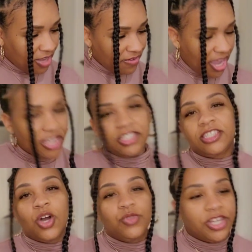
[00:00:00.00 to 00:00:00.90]
All right,
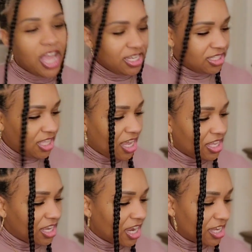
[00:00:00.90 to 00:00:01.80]
so the next thing
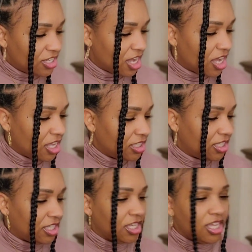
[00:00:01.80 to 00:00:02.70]
that I got
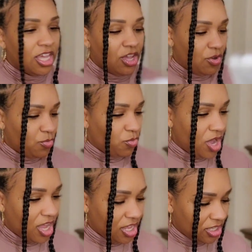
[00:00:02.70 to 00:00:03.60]

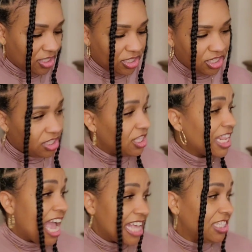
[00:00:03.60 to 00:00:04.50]
was this
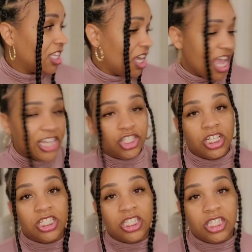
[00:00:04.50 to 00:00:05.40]
last thing, actually,
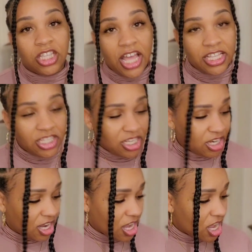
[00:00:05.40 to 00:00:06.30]
because it's the last thing that
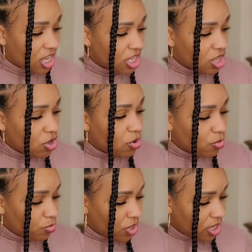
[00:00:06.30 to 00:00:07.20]
I got,
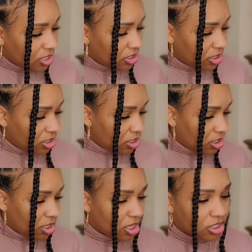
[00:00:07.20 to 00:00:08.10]
was
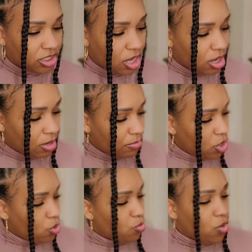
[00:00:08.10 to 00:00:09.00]
some
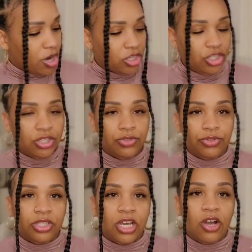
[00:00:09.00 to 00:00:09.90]
water
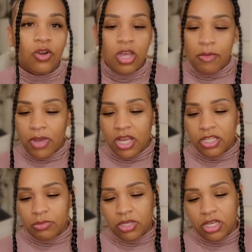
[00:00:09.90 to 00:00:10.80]
shoes. Now, my
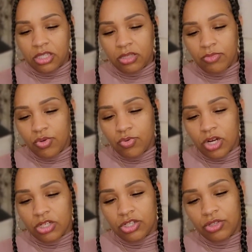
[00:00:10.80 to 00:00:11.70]
husband needed some new
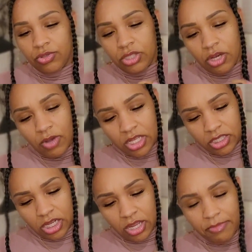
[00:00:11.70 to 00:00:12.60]
water shoes, so I
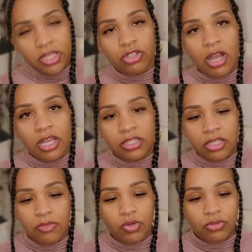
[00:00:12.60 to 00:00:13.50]
said, let me try
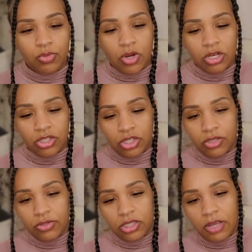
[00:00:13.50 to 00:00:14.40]
Temu's water
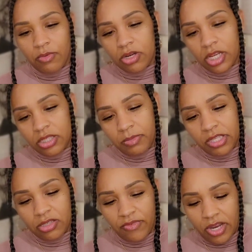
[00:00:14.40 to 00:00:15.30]
shoes. They weren't
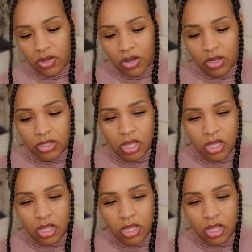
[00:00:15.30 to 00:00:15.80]
expensive at all.